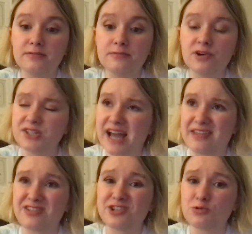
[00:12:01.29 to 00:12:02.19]
was
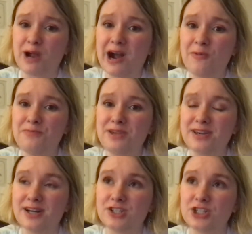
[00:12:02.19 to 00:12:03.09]
at this route
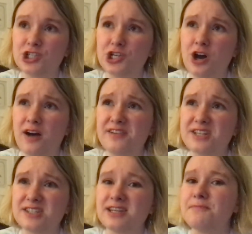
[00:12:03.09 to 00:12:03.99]
because she
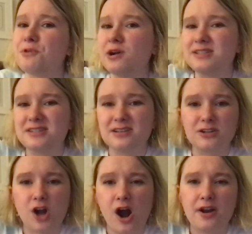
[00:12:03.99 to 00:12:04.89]
obviously puts
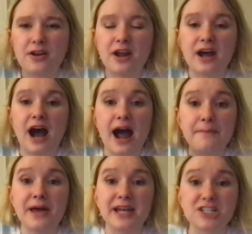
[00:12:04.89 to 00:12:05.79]
Kanon on a
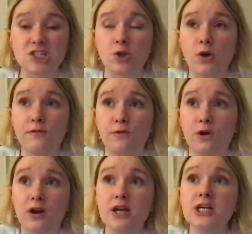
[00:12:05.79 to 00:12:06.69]
high pedestal
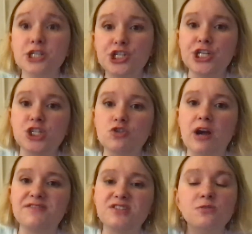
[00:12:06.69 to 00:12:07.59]
for she
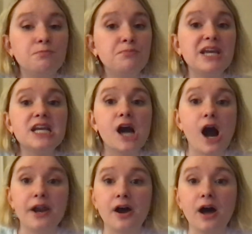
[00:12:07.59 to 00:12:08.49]
strives to be
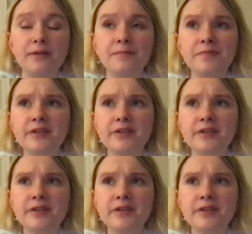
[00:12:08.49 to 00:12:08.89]
Kanon.